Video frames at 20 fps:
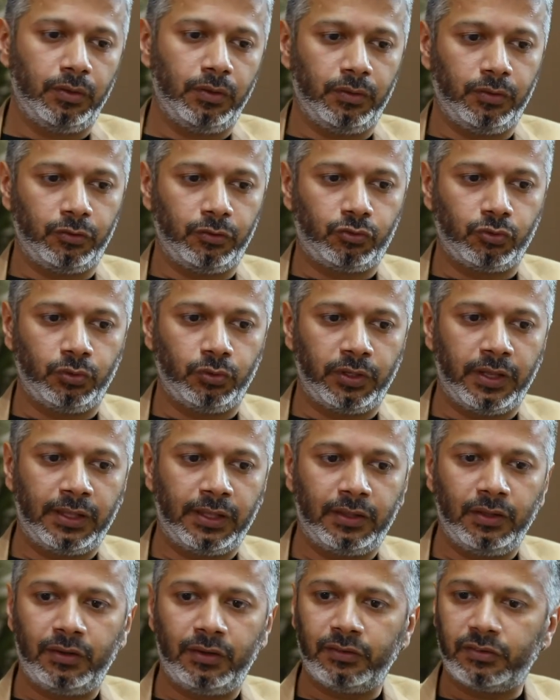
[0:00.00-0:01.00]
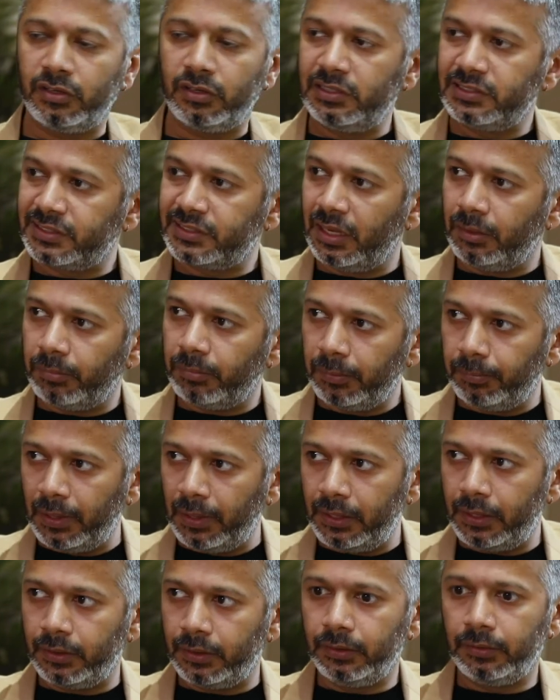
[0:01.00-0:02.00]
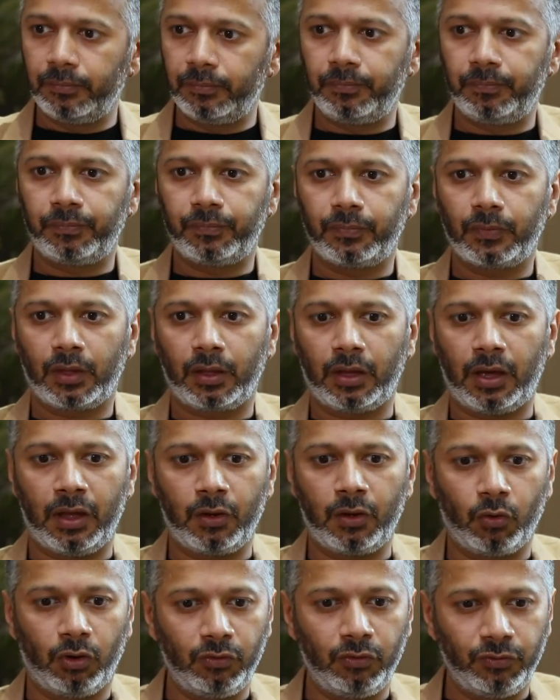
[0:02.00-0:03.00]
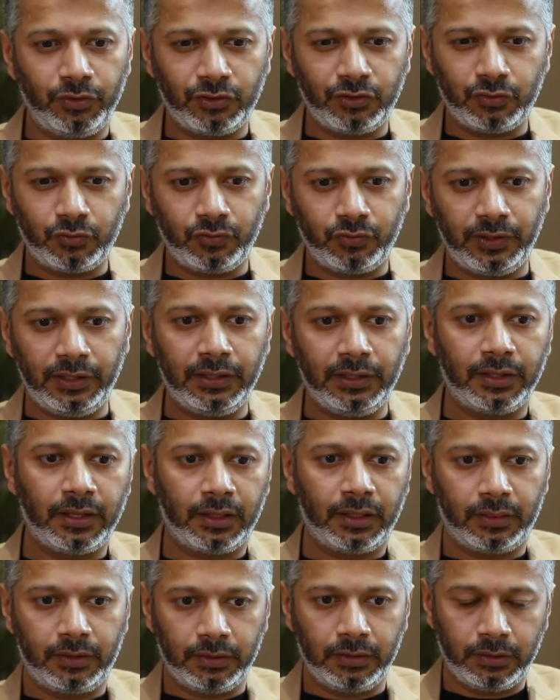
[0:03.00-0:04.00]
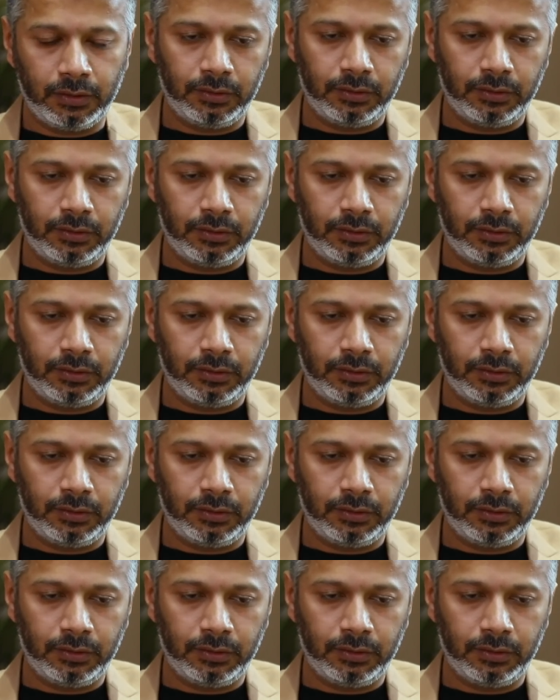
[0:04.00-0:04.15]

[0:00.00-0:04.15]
uh, so that the results can be better I always feel that the